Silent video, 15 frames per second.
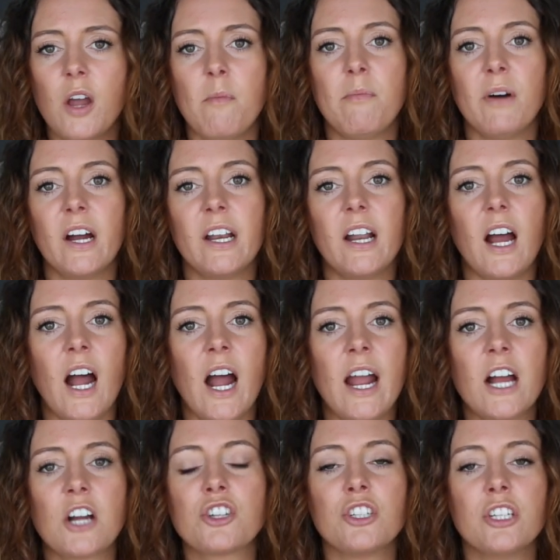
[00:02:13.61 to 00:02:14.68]
But I
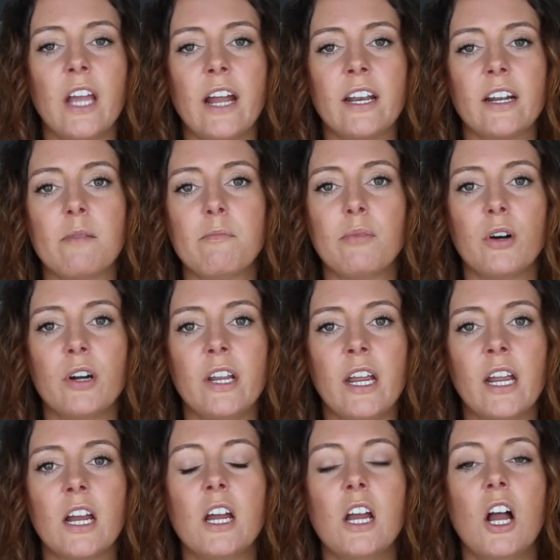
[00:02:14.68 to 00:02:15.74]
actually ended up
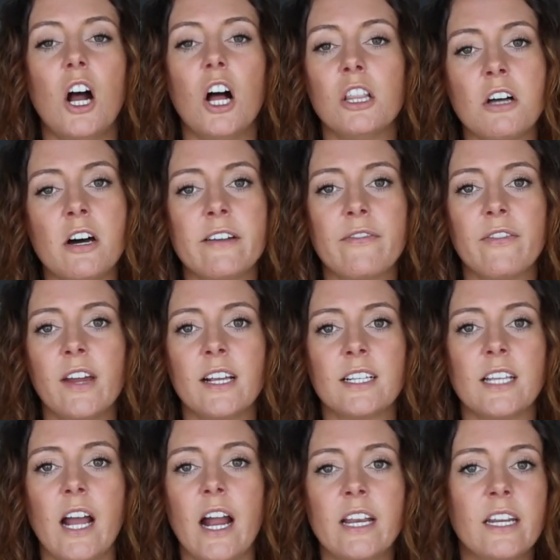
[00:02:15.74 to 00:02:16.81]
putting a lot of things
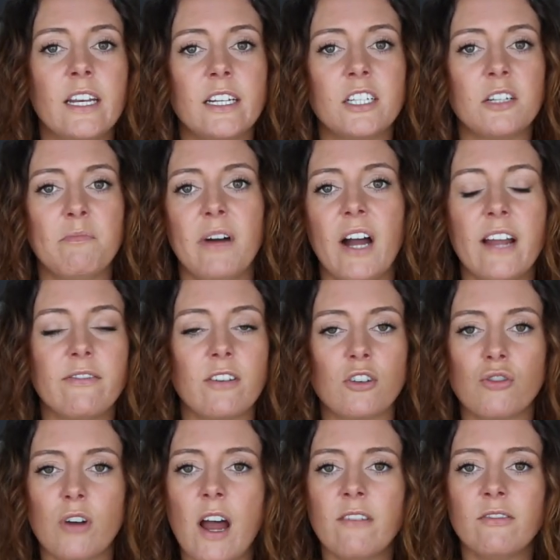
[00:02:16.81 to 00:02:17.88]
that I needed to buy for
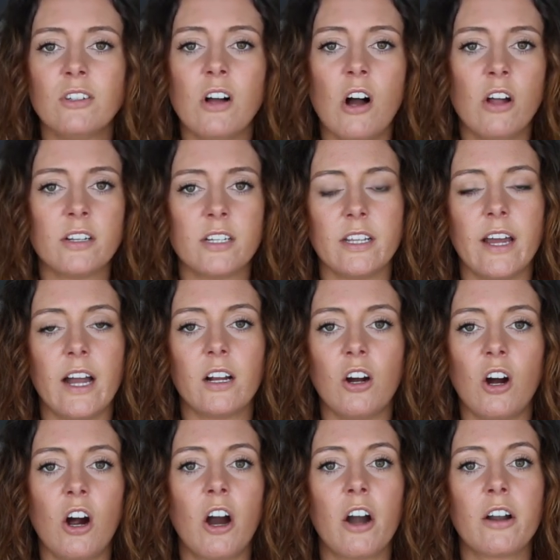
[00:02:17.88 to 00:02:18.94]
travel onto that
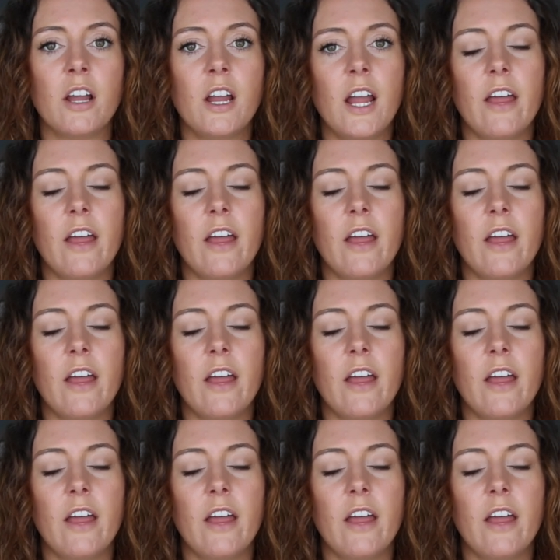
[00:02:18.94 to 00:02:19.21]
card